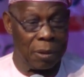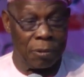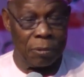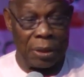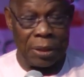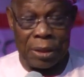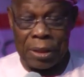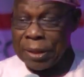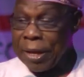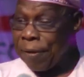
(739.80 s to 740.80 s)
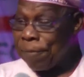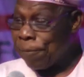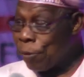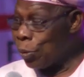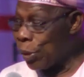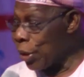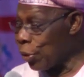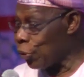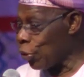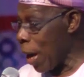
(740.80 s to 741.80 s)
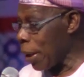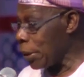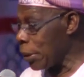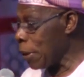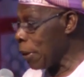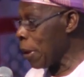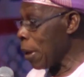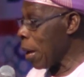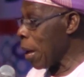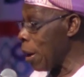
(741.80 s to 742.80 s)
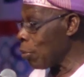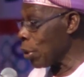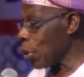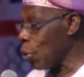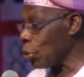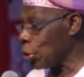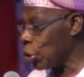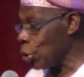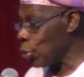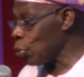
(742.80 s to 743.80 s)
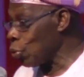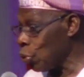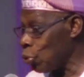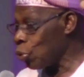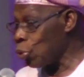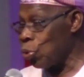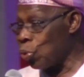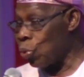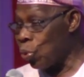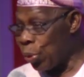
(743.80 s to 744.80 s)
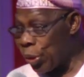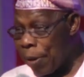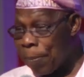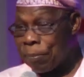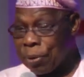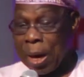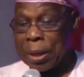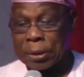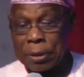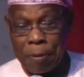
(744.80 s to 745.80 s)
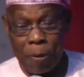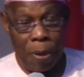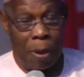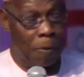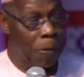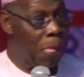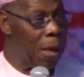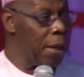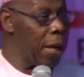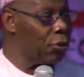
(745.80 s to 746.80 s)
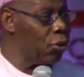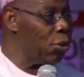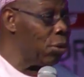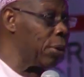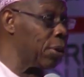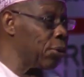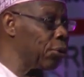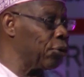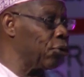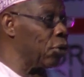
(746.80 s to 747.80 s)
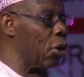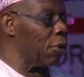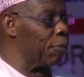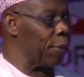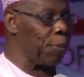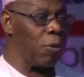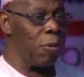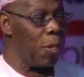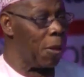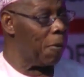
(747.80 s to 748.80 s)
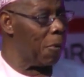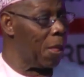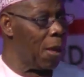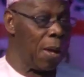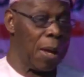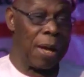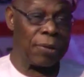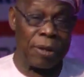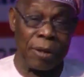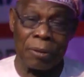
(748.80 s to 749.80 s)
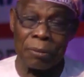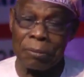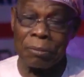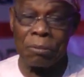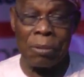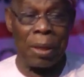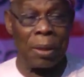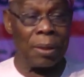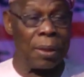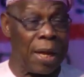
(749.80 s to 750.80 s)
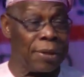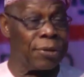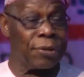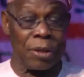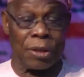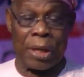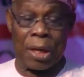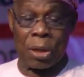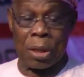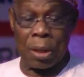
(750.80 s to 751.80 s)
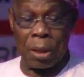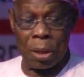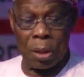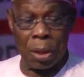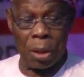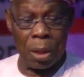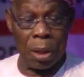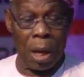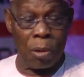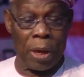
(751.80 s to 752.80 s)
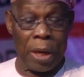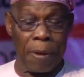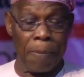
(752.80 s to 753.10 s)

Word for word: We did a few things right and we continue to do them right. And I told those young people, I said, well, that is the take away.